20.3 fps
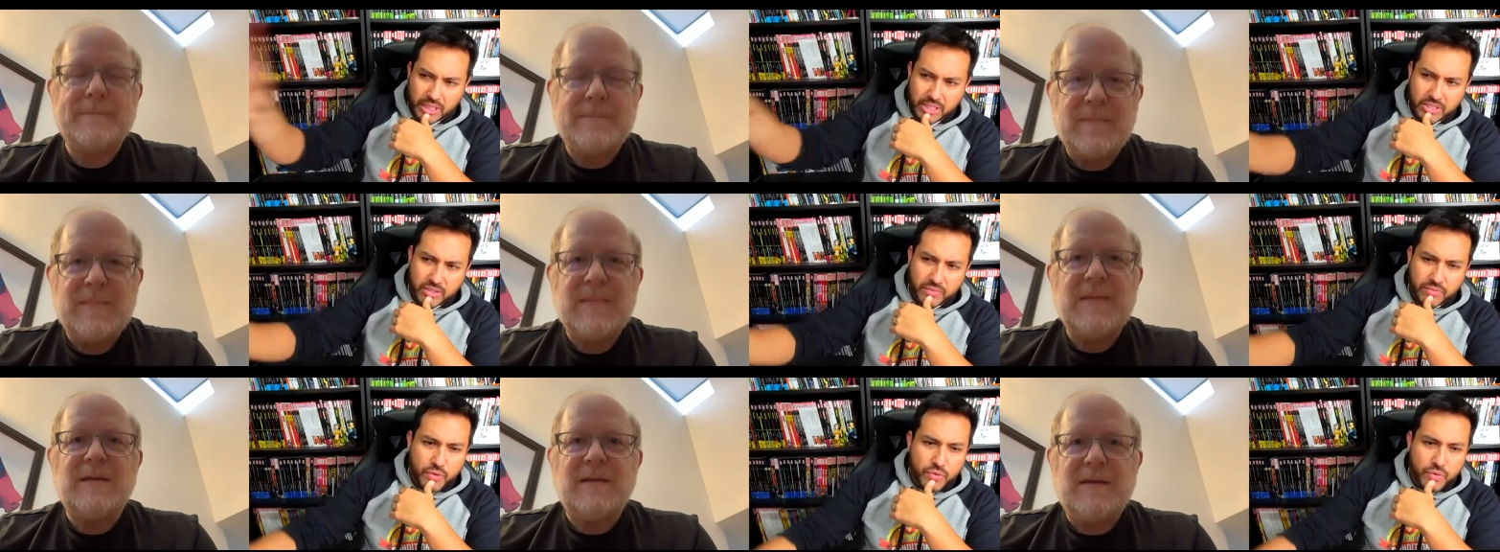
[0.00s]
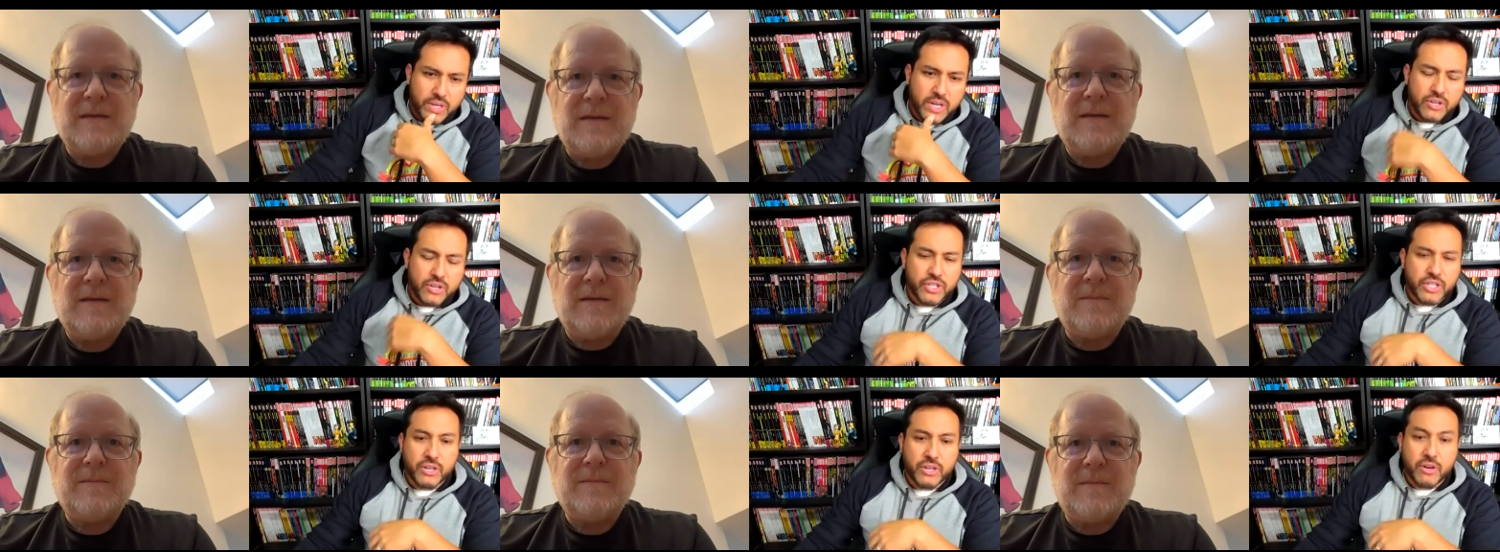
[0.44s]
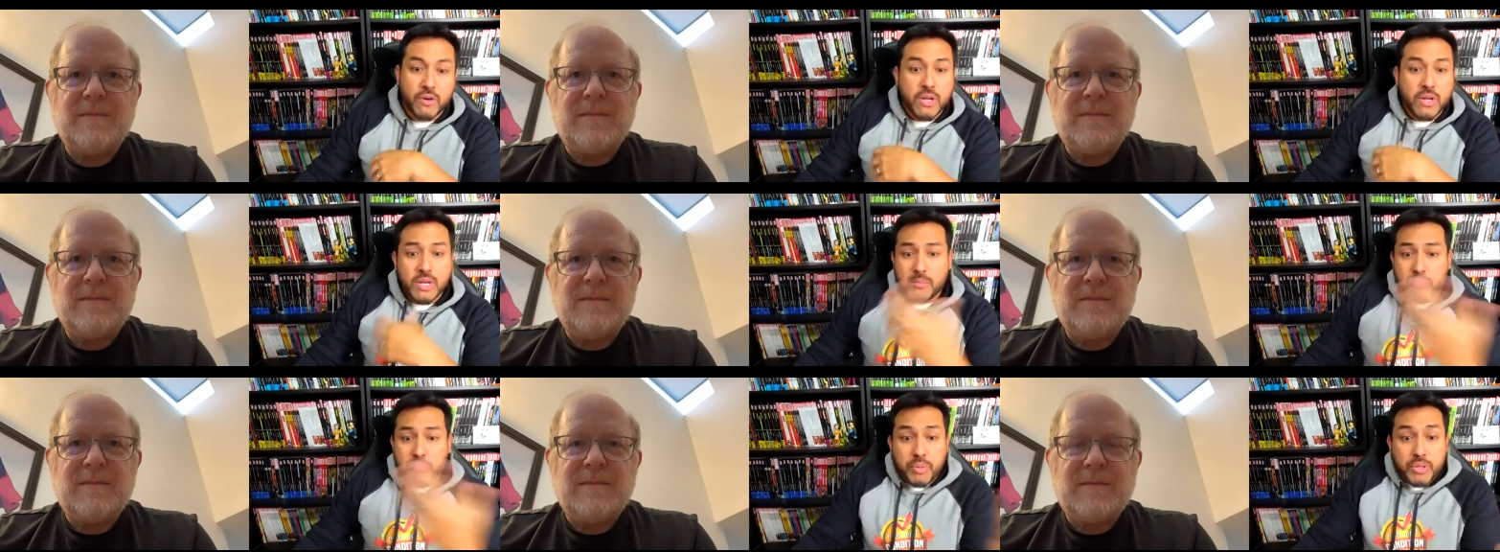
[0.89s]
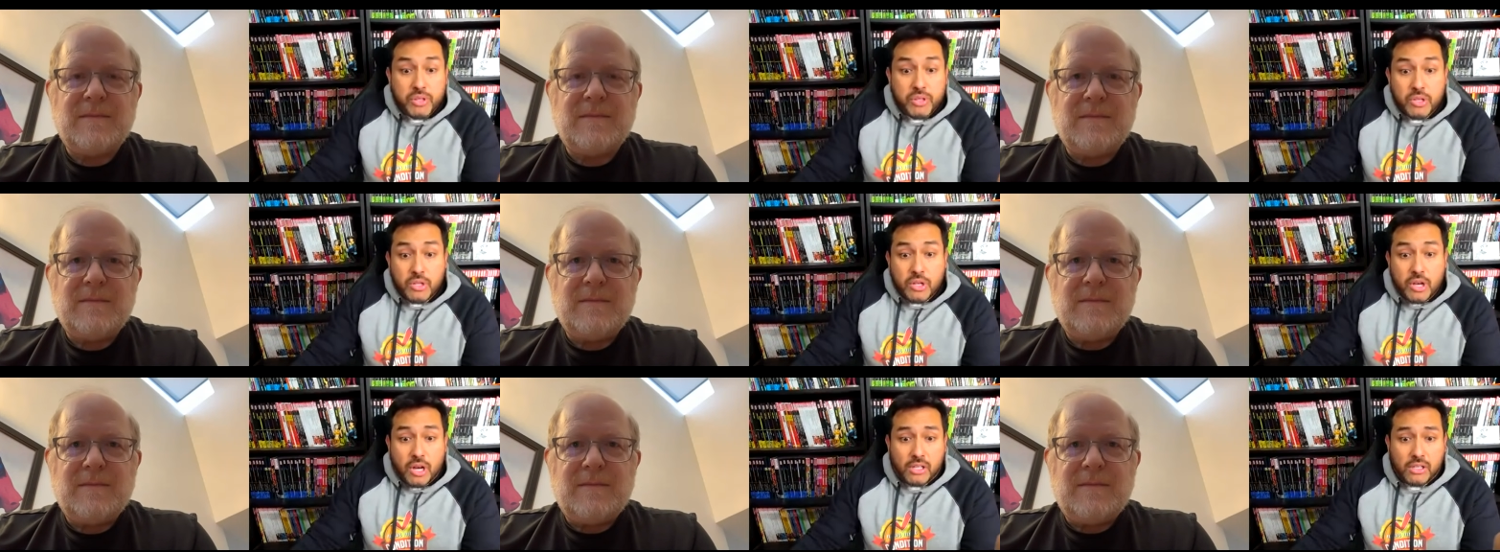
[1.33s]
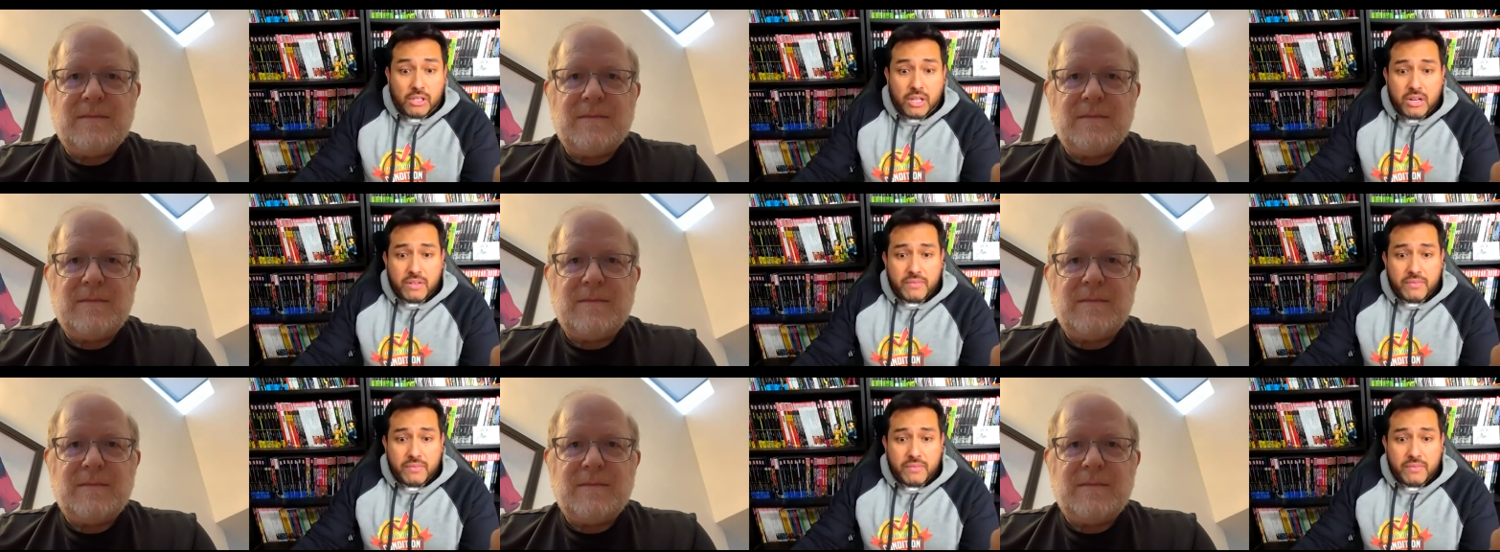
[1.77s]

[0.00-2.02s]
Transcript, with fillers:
Speaker 1: a few years ago. But a lot of